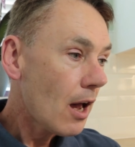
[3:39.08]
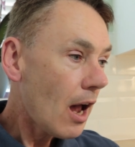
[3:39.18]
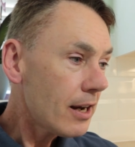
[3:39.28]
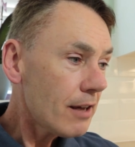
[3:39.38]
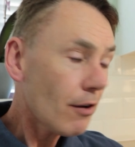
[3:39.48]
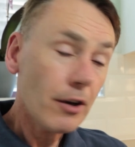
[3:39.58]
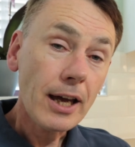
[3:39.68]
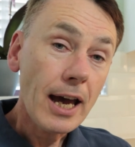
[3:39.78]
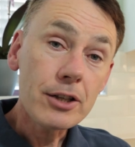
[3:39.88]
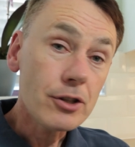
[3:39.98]
And if on
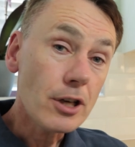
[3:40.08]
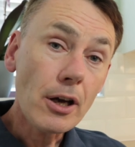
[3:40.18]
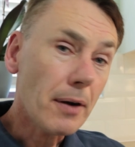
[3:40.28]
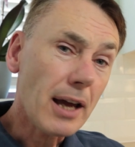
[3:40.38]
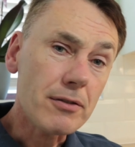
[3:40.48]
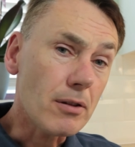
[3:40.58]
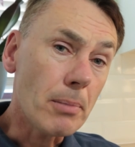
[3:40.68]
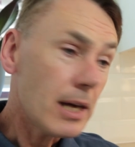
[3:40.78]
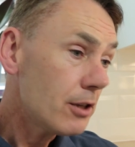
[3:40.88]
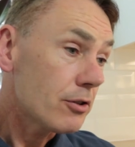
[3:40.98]
occasion you go down to the
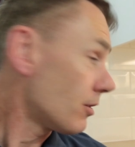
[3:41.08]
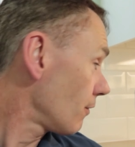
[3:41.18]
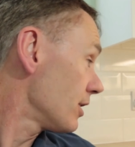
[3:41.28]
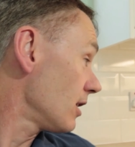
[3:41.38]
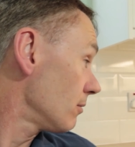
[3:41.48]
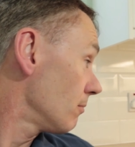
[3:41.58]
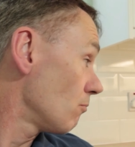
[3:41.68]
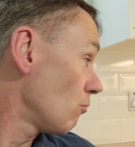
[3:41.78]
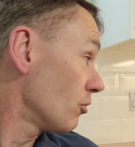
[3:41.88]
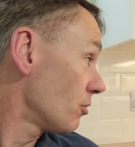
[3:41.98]
beach, because obviously
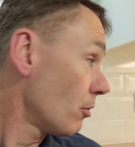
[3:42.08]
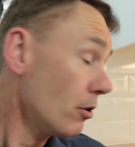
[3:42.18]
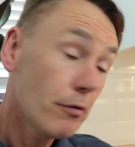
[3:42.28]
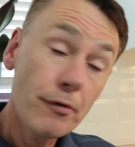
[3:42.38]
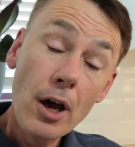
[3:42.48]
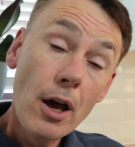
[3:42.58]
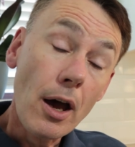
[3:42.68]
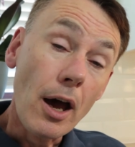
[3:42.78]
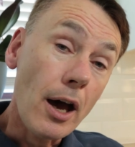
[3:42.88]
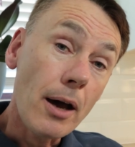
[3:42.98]
it's waterproof,
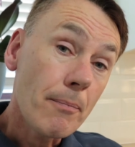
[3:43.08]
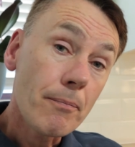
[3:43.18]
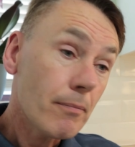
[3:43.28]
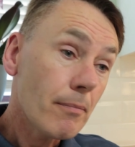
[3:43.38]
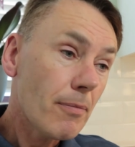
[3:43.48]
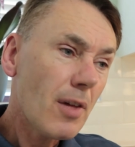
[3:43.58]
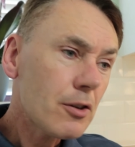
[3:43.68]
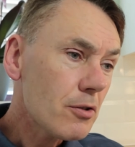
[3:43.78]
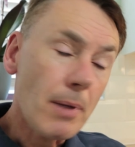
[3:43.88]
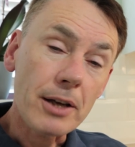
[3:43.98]
that
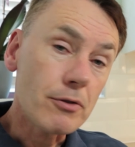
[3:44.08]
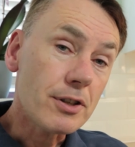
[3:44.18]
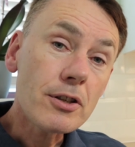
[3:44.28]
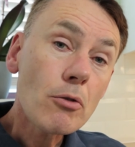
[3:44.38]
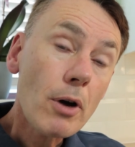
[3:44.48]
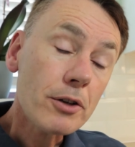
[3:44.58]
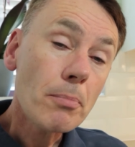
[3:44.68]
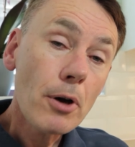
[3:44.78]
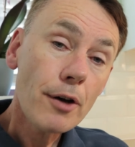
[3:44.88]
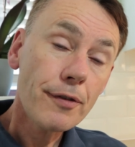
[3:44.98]
doesn't matter. It still works
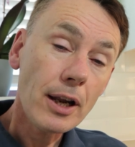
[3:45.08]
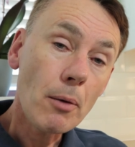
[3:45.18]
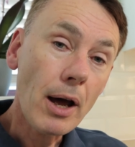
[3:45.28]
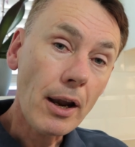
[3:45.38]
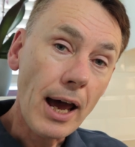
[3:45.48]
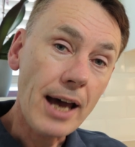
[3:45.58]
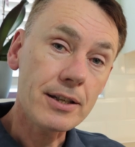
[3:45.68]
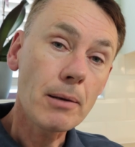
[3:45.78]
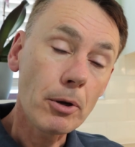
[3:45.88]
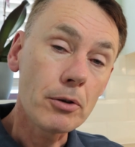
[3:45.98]
perfectly well as
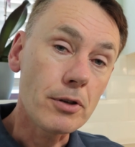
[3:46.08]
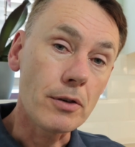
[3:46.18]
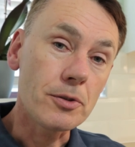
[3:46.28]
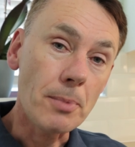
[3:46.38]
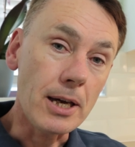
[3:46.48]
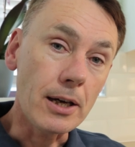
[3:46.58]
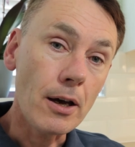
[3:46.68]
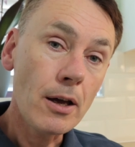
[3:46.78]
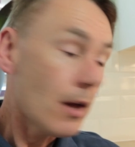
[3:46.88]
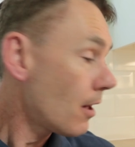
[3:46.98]
a Bluetooth
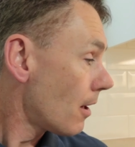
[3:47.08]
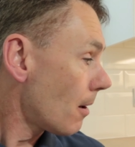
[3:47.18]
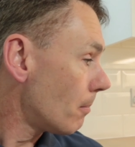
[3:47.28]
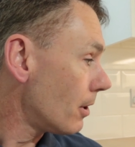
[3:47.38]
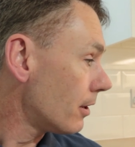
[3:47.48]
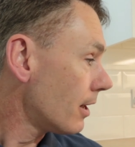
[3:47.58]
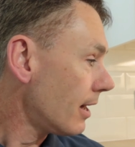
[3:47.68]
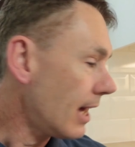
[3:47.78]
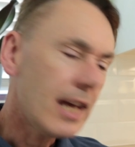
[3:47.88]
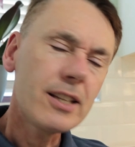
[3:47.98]
speaker, but
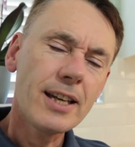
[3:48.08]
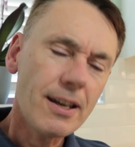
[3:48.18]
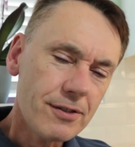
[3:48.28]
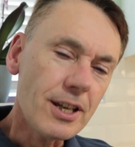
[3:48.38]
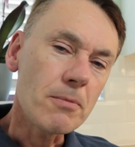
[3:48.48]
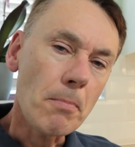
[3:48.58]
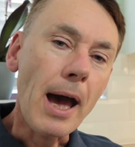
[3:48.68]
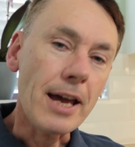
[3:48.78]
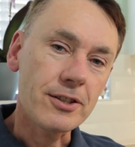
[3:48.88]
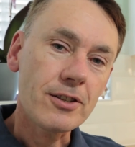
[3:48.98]
it gives it
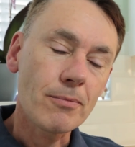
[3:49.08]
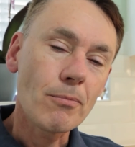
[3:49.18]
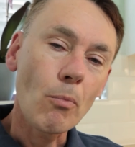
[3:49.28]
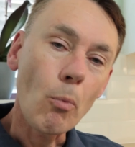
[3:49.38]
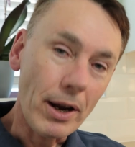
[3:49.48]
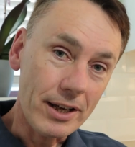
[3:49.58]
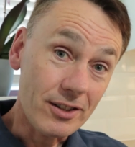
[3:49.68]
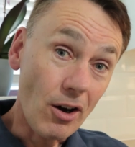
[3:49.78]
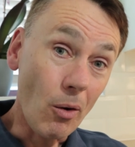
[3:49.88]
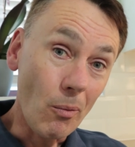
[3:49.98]
best when it's
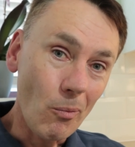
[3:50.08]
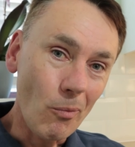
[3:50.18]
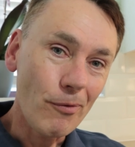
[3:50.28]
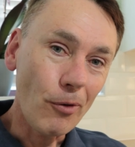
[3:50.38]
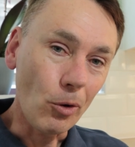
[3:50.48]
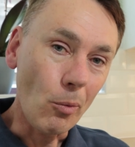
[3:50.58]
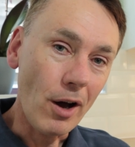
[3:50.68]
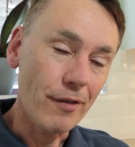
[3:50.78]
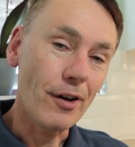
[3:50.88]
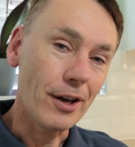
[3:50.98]
got full
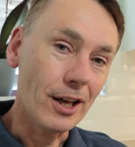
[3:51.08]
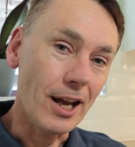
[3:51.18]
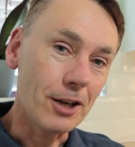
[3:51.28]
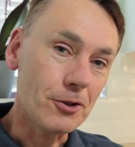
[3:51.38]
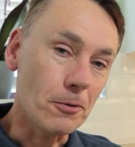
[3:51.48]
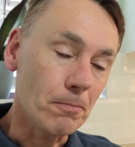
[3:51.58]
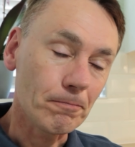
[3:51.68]
Wi-Fi connection.